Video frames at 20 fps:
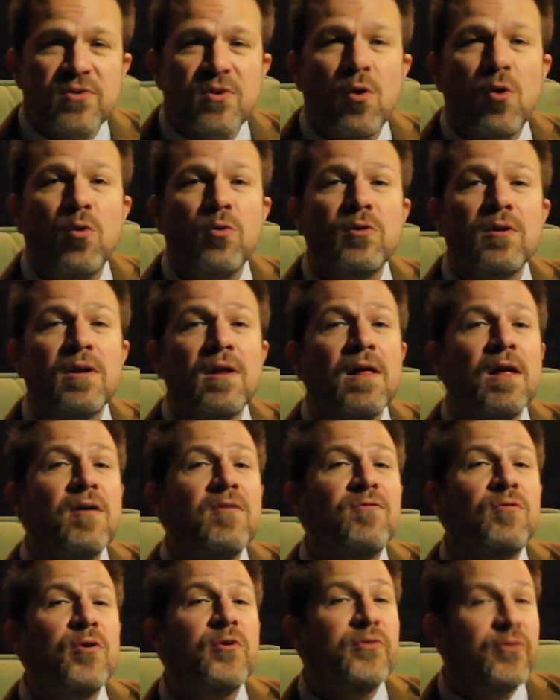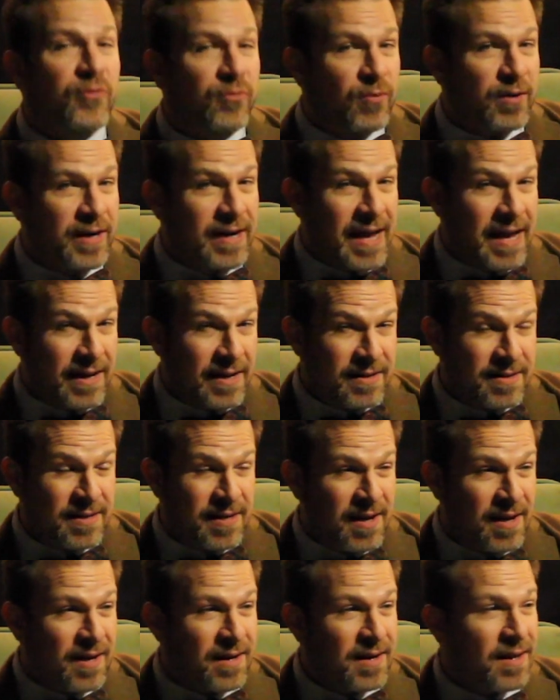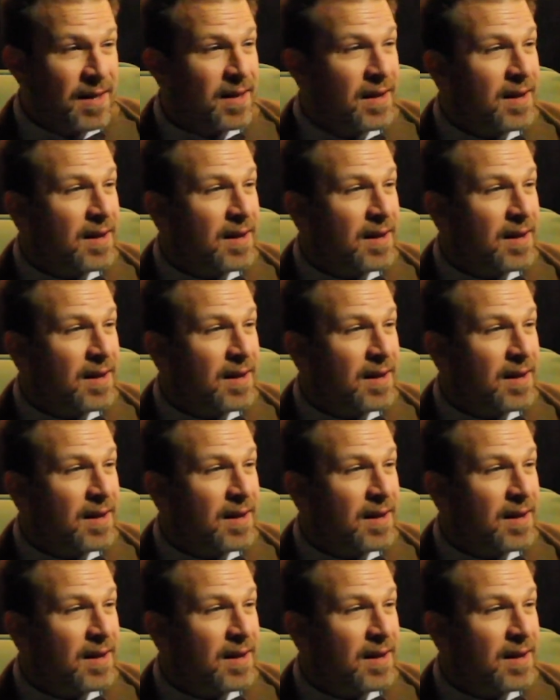old versus what it had at 10,